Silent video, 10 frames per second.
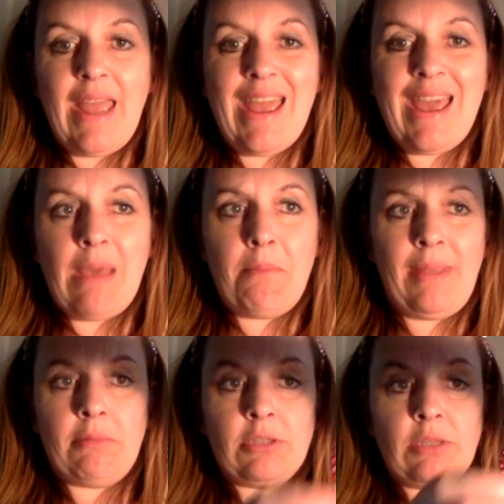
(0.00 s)
and
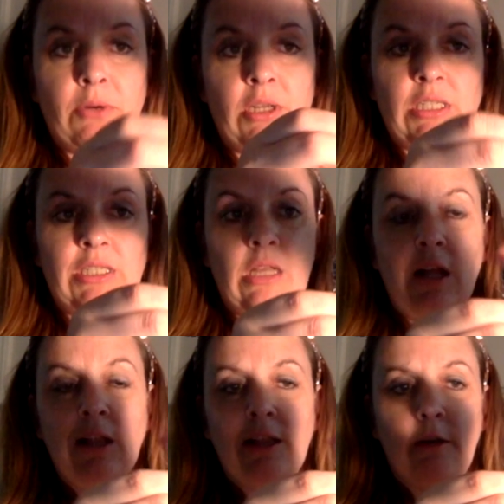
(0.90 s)
be able to put
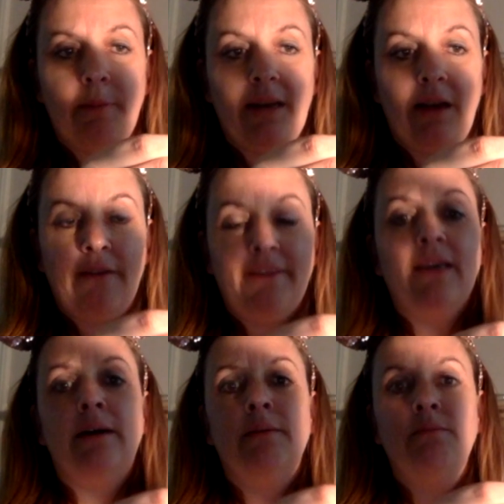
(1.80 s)
a little bit of
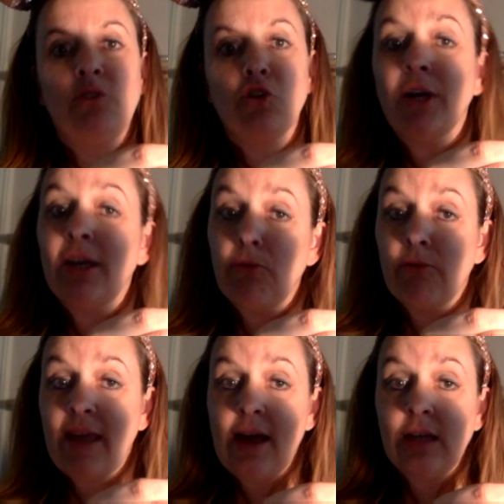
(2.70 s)
the string through
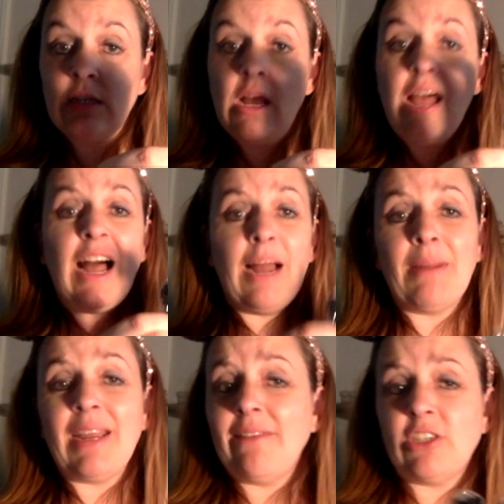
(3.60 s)
that. I
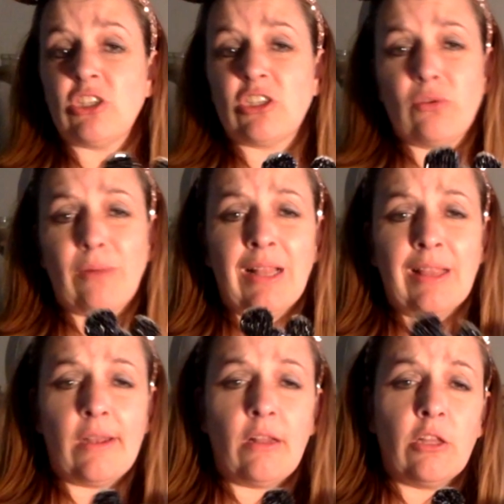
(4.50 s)
might even just do a
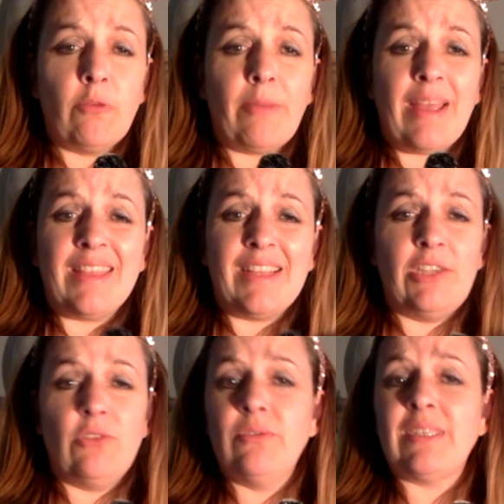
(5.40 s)
little loop and then
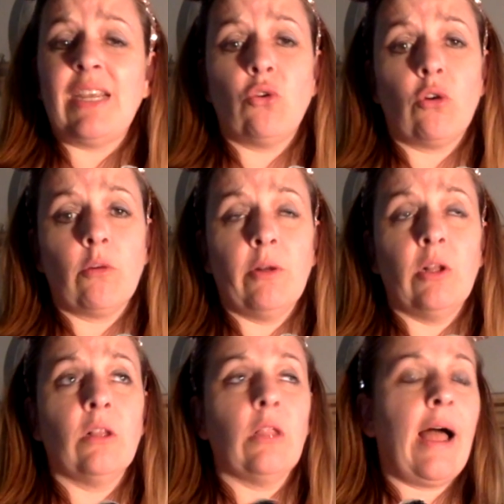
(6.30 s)
use a
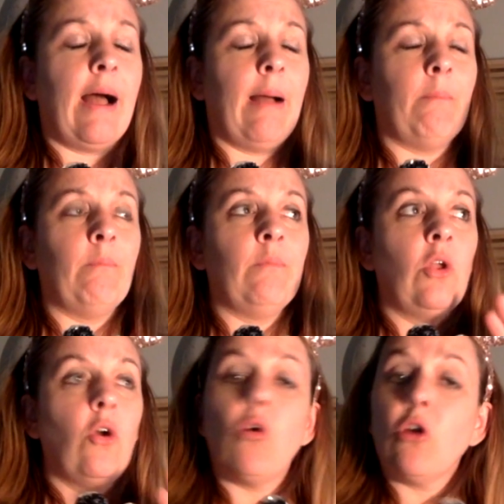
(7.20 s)
normal
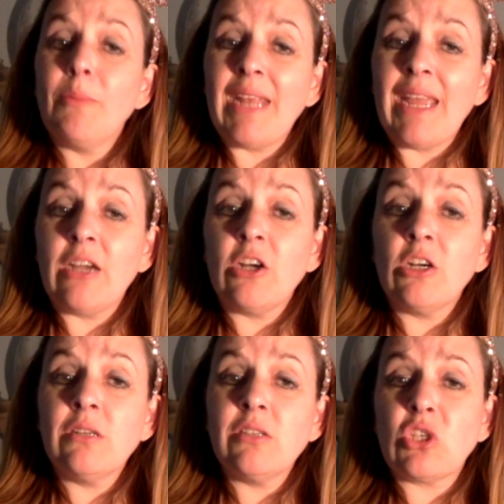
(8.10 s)
ornament
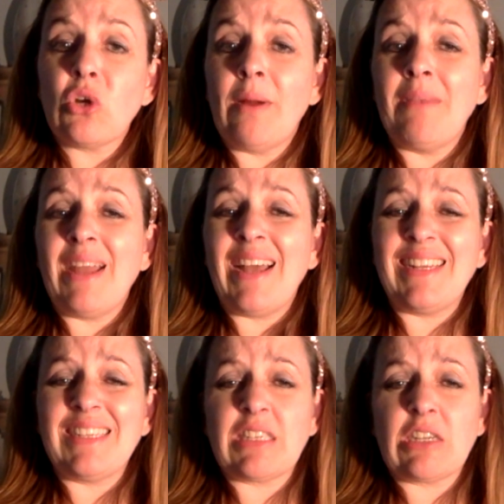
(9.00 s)
hanger, so I'm not
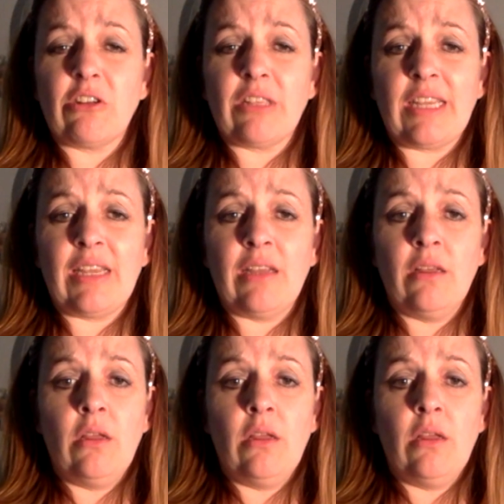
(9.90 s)
necessarily